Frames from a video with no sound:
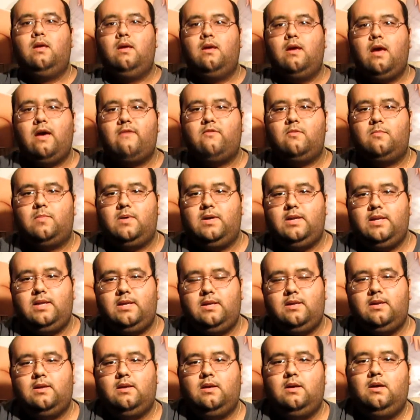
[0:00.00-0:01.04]
Hi everybody,
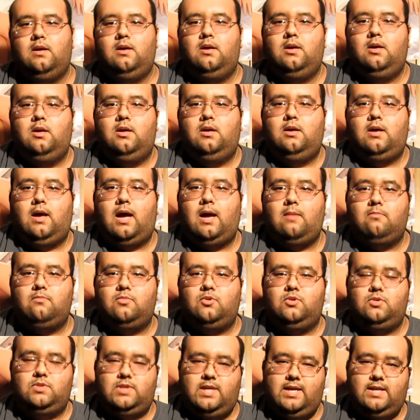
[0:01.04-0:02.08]
I'm
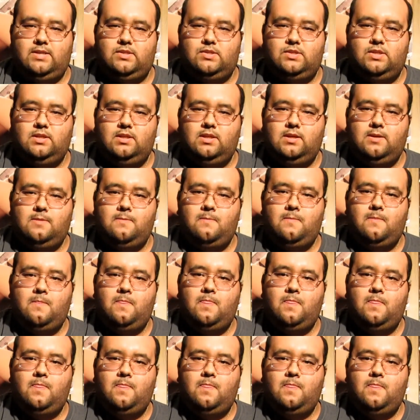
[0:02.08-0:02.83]
Brutazilla,